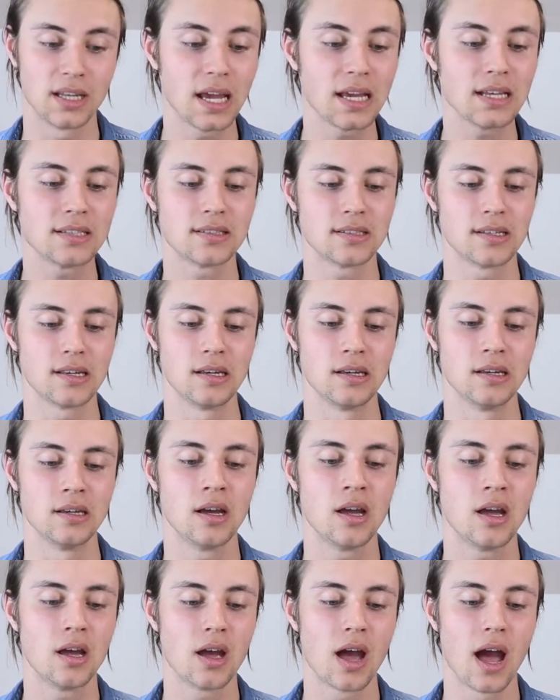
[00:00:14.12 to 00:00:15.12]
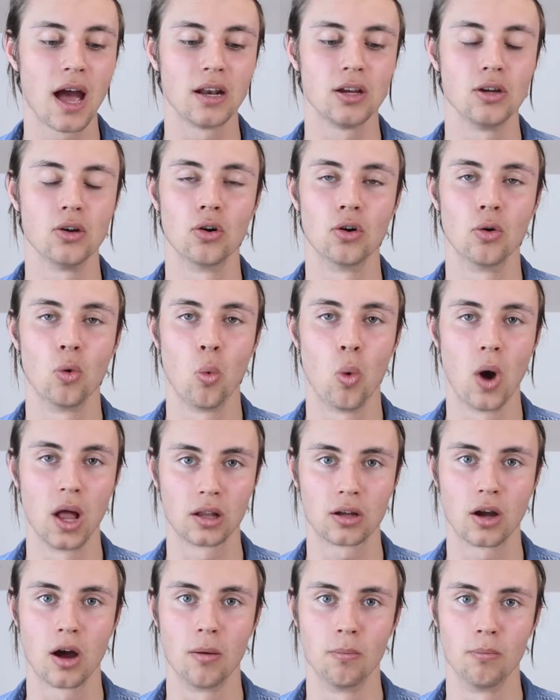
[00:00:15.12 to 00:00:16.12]
Daisy and You're
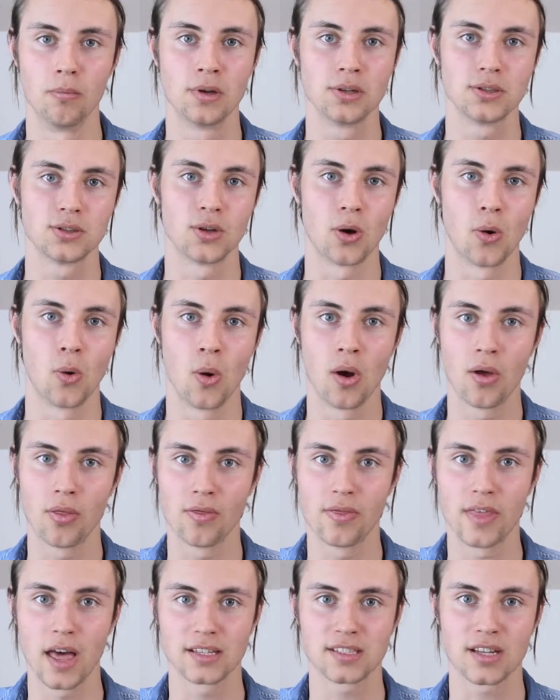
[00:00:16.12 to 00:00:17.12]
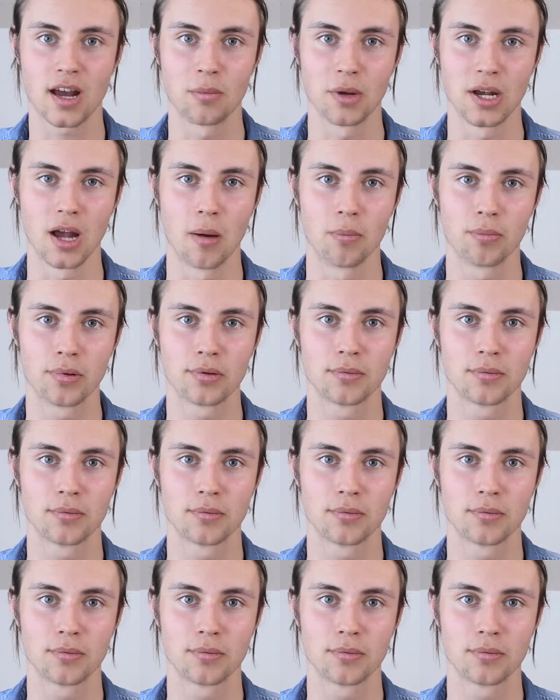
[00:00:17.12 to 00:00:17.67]
Welcome. So that's coming up.